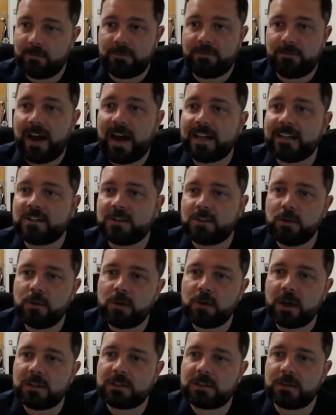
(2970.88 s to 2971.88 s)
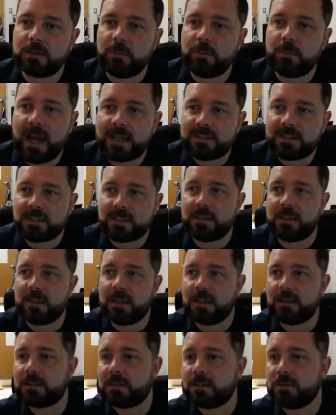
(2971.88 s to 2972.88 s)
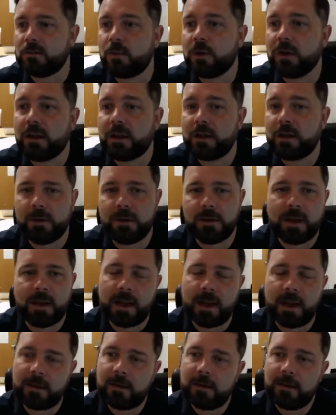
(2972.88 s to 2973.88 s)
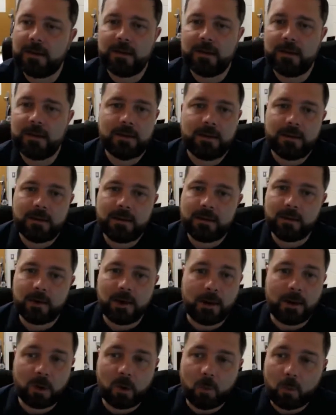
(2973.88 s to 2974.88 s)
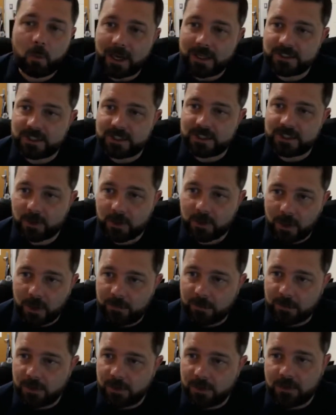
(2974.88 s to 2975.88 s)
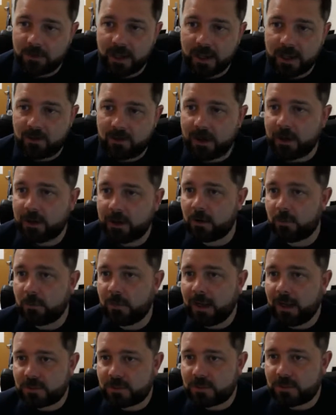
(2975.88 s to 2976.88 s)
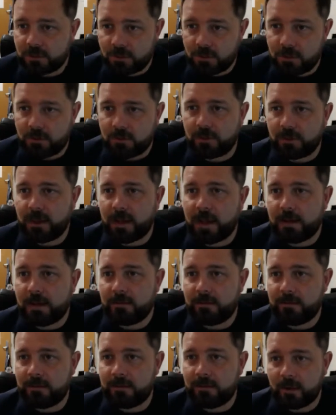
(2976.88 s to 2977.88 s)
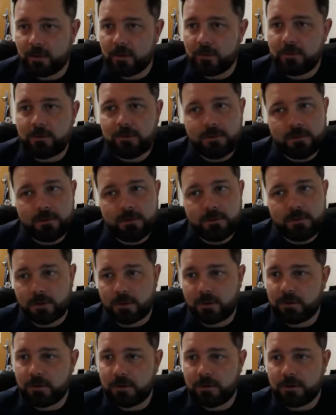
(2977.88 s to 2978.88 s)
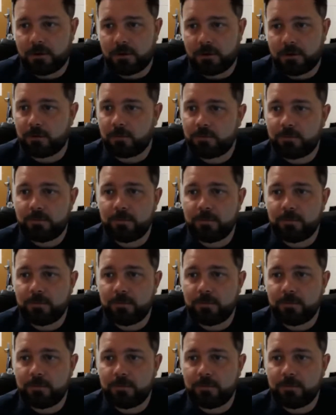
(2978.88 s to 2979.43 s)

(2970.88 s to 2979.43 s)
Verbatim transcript: fine tune on some passing things and really be like, you know, I'm going to watch every rep that you take right here to make sure that, you know, your your